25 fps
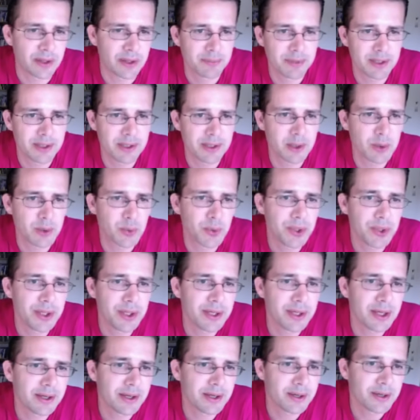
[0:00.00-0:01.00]
I mean, the
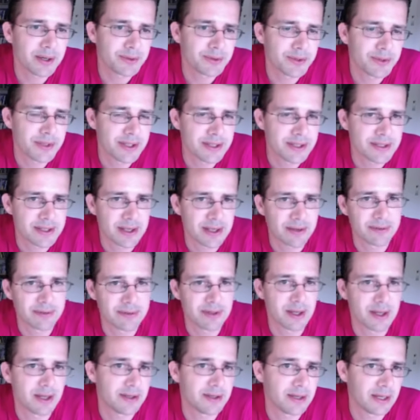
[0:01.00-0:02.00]
queen can go to
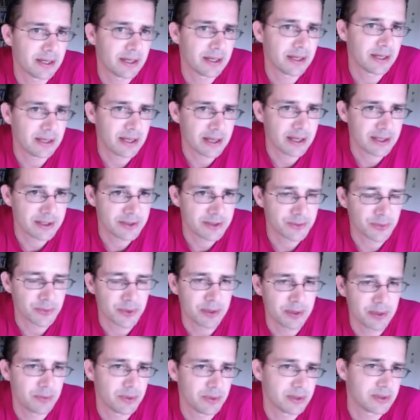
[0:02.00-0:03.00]
e7 attacking
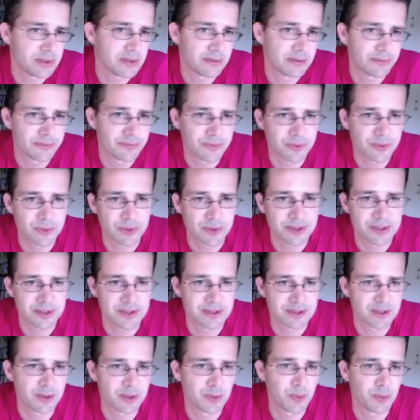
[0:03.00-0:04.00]
a3, which of course in
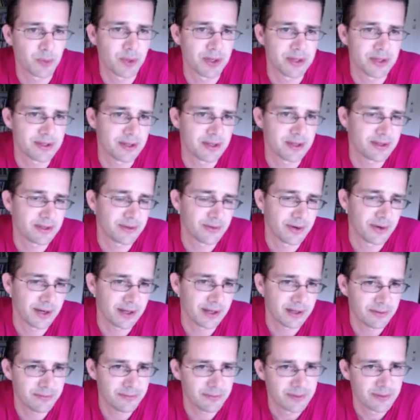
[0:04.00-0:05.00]
some ways
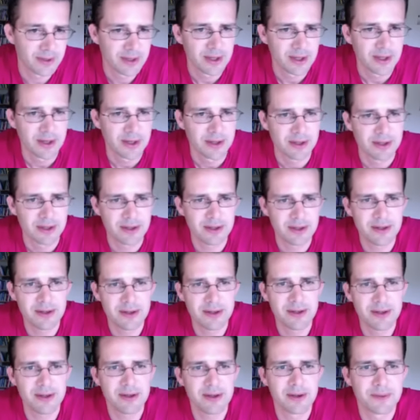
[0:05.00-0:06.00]
attractive.
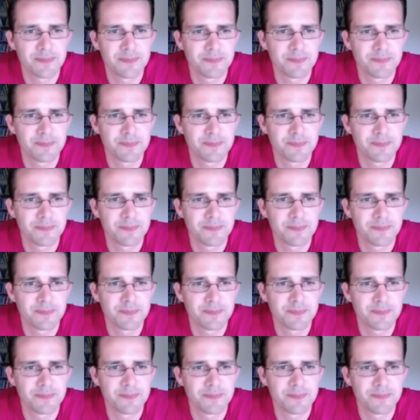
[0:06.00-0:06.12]
The,